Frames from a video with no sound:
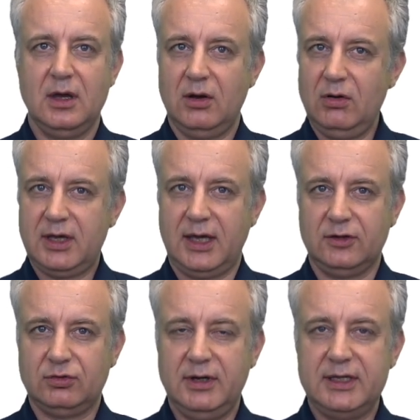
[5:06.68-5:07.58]
Okay,
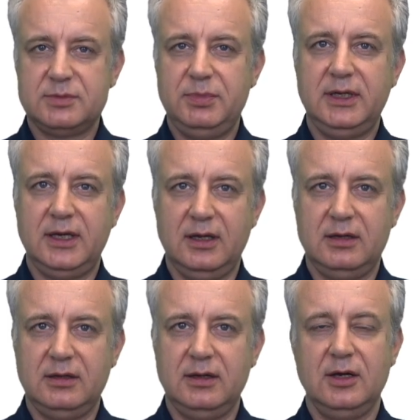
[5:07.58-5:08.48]
so let's
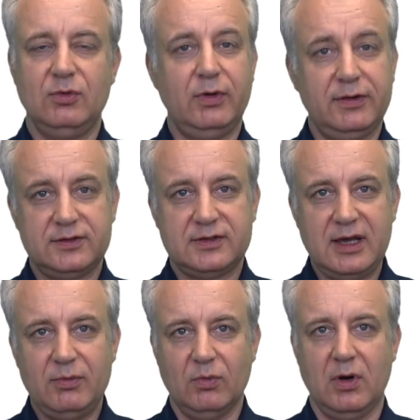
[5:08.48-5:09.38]
begin with
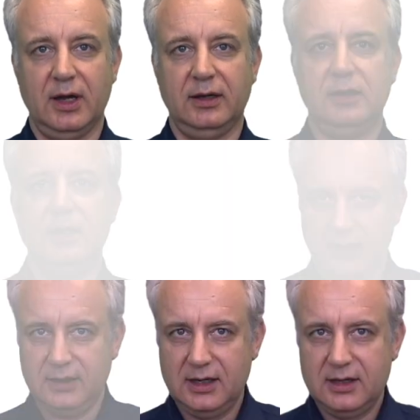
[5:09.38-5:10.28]
step 1.
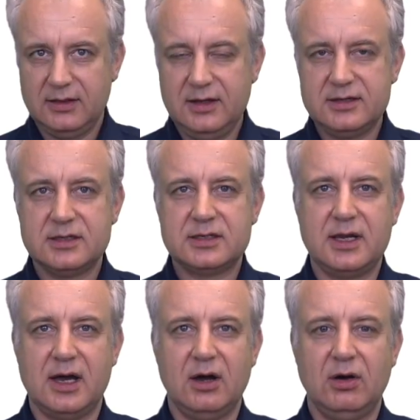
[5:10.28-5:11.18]
This is
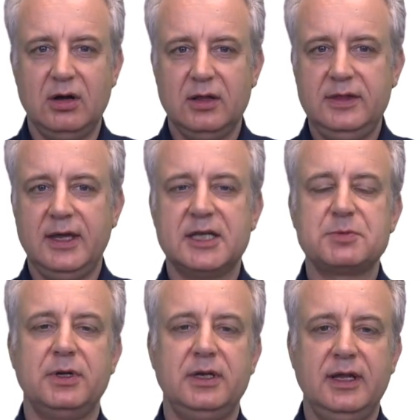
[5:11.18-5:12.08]
now the
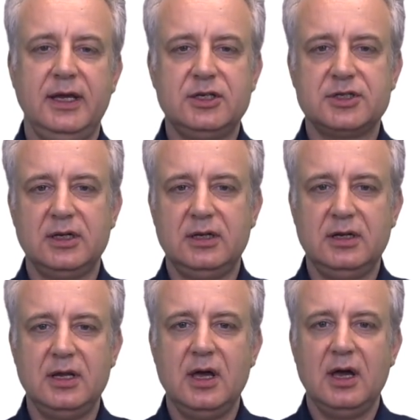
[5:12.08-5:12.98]

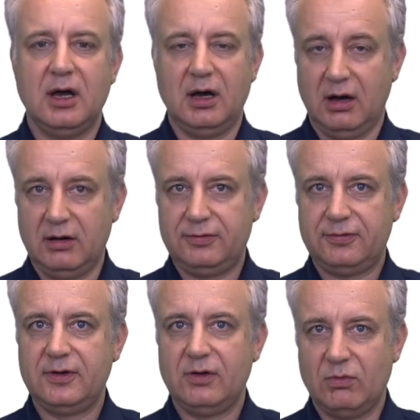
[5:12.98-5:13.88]
explanation
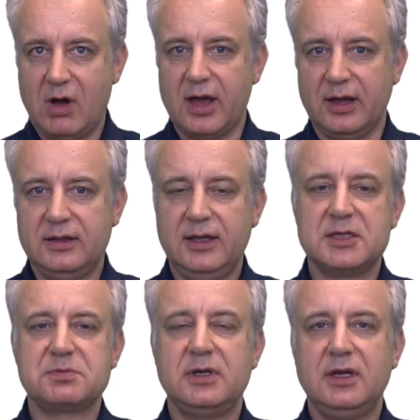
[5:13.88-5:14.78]
of wire, the
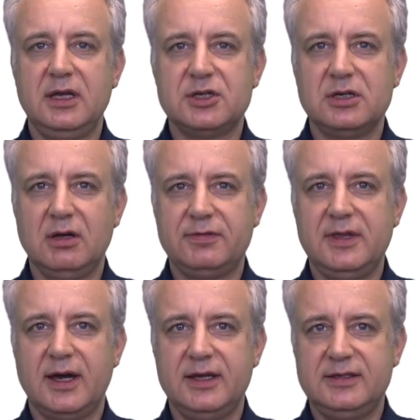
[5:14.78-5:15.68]
explanation of
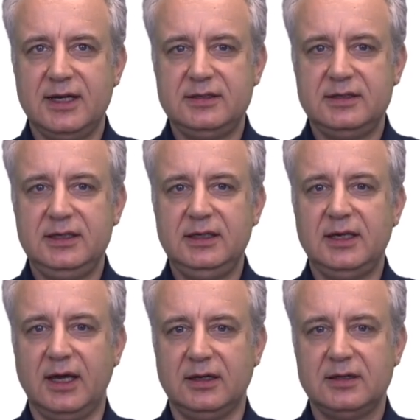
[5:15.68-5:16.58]
the identity
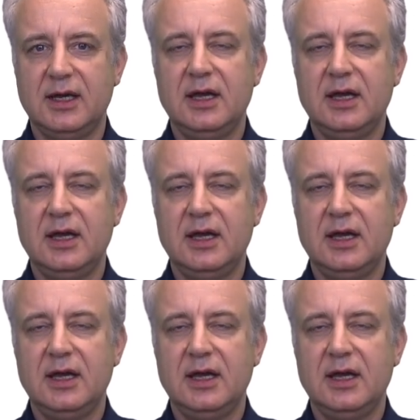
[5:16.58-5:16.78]
gate.